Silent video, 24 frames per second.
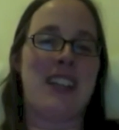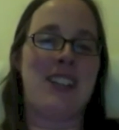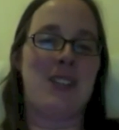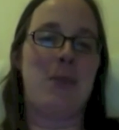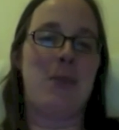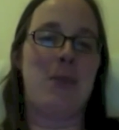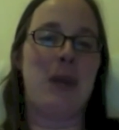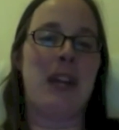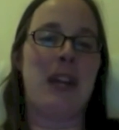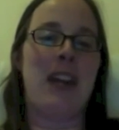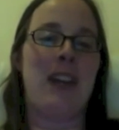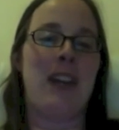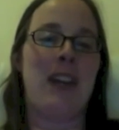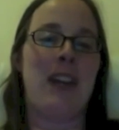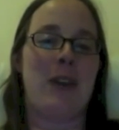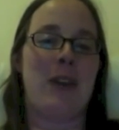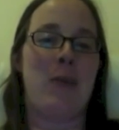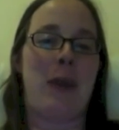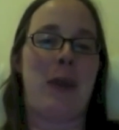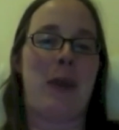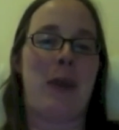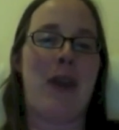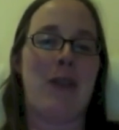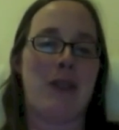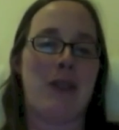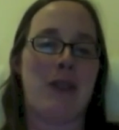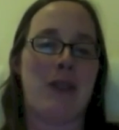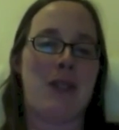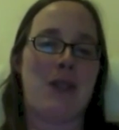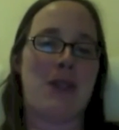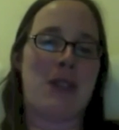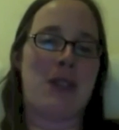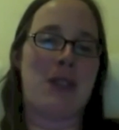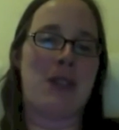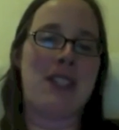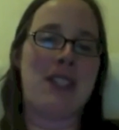You're bringing your own power
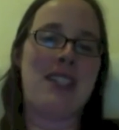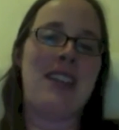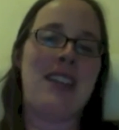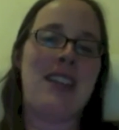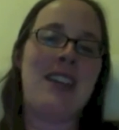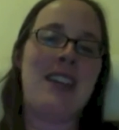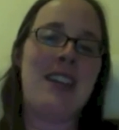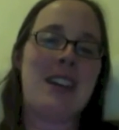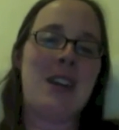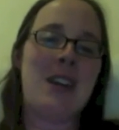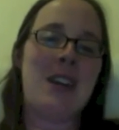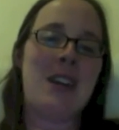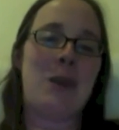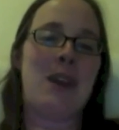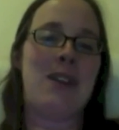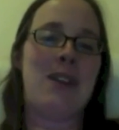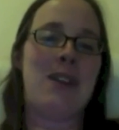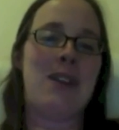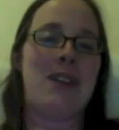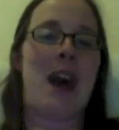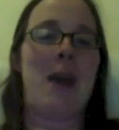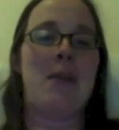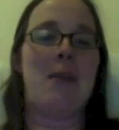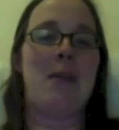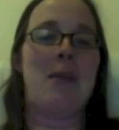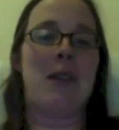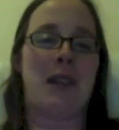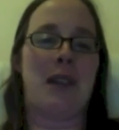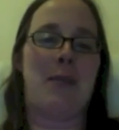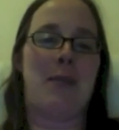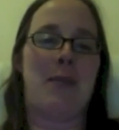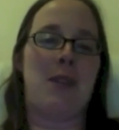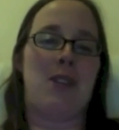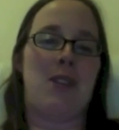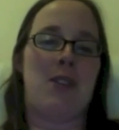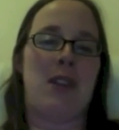source, whereas optical
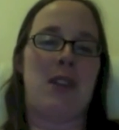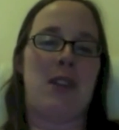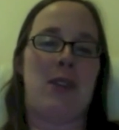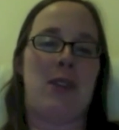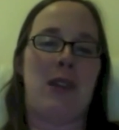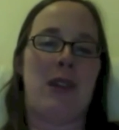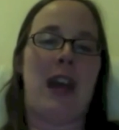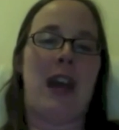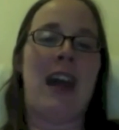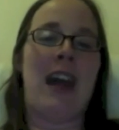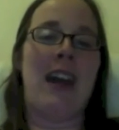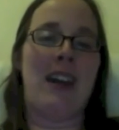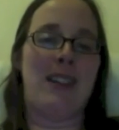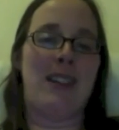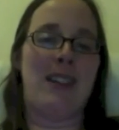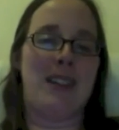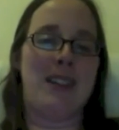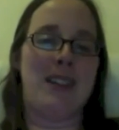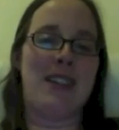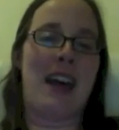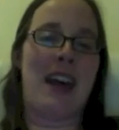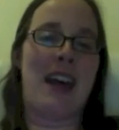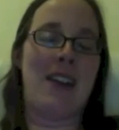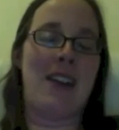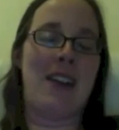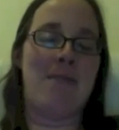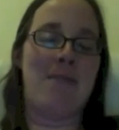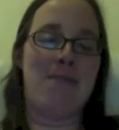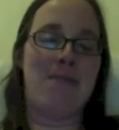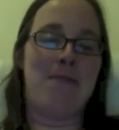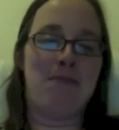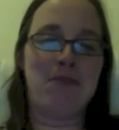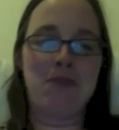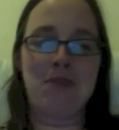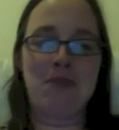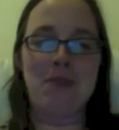imagery, you're relying on the sun
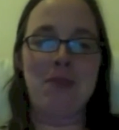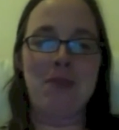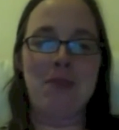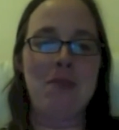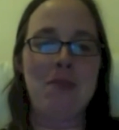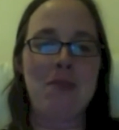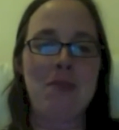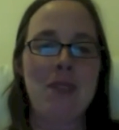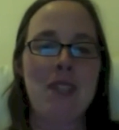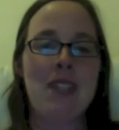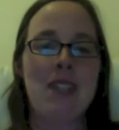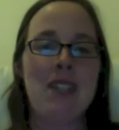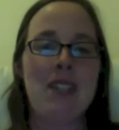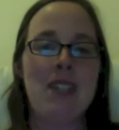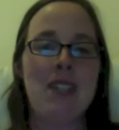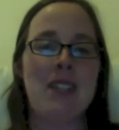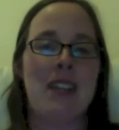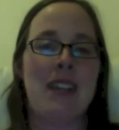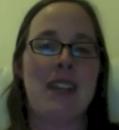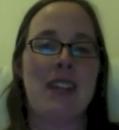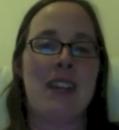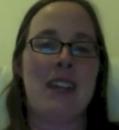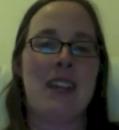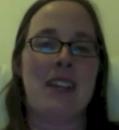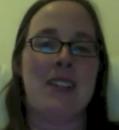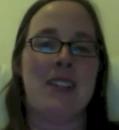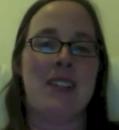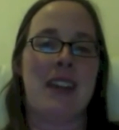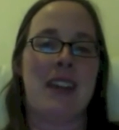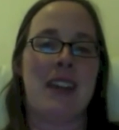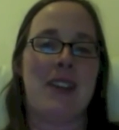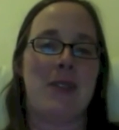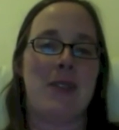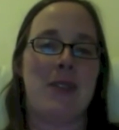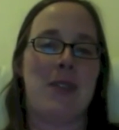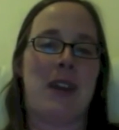to see inside
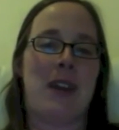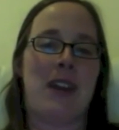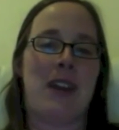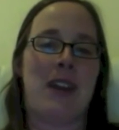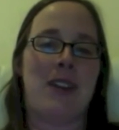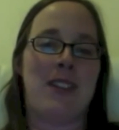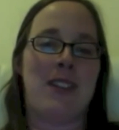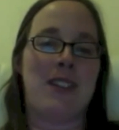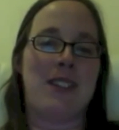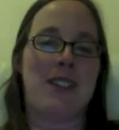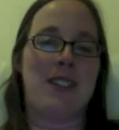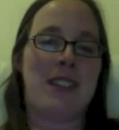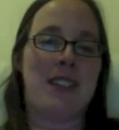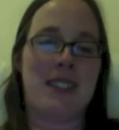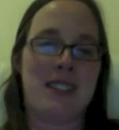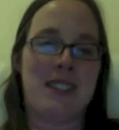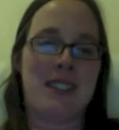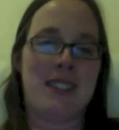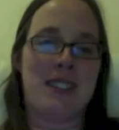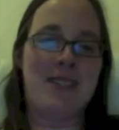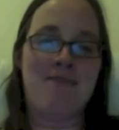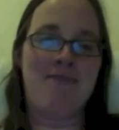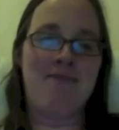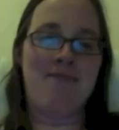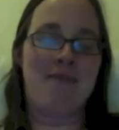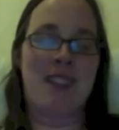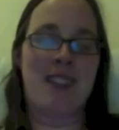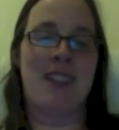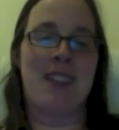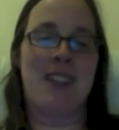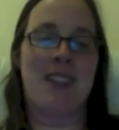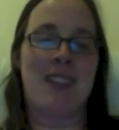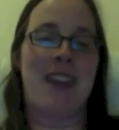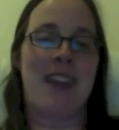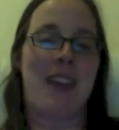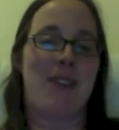those craters. And since the
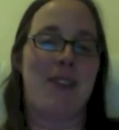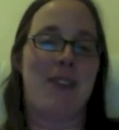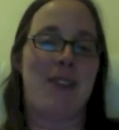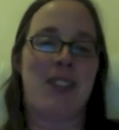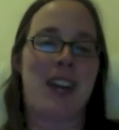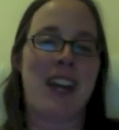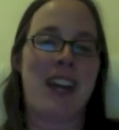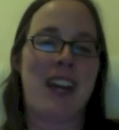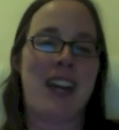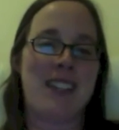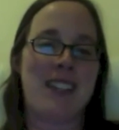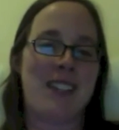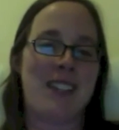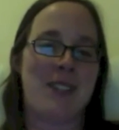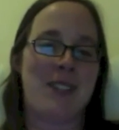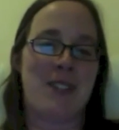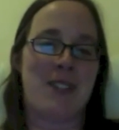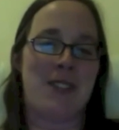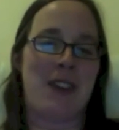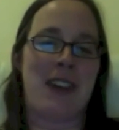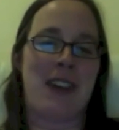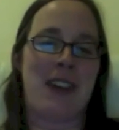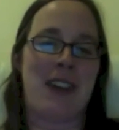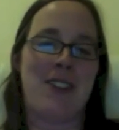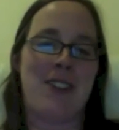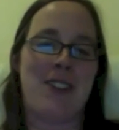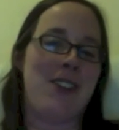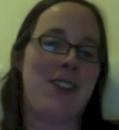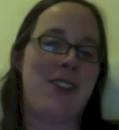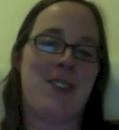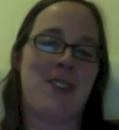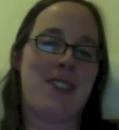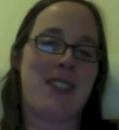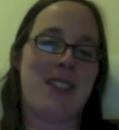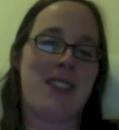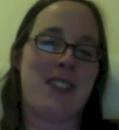sun never shines in those craters, you
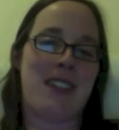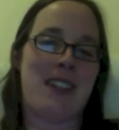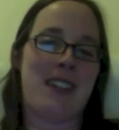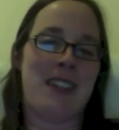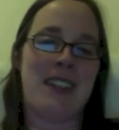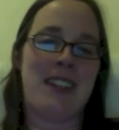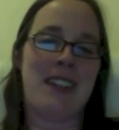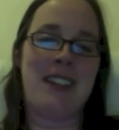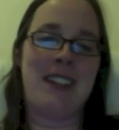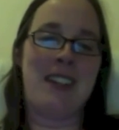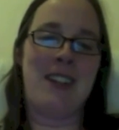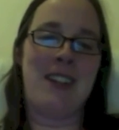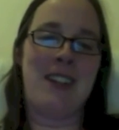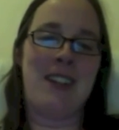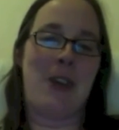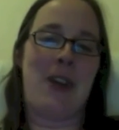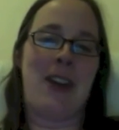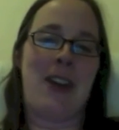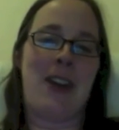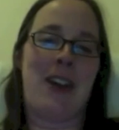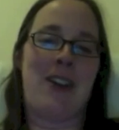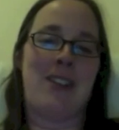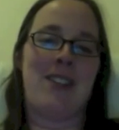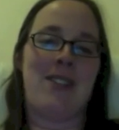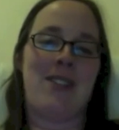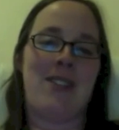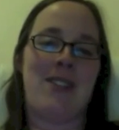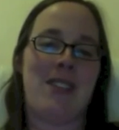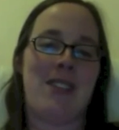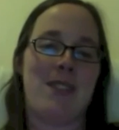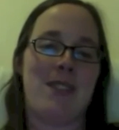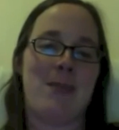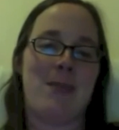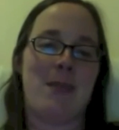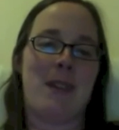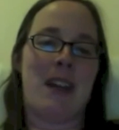don't see the craters in
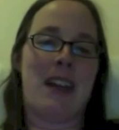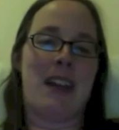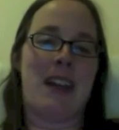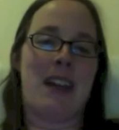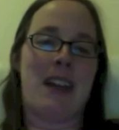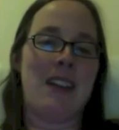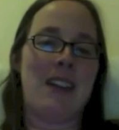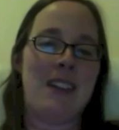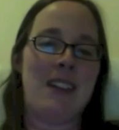visible light.